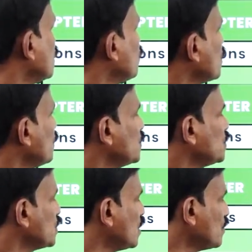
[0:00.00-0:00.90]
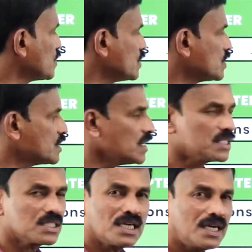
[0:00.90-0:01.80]
number of teaching hours is
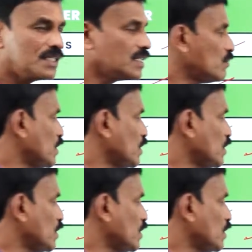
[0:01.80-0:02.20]
six and the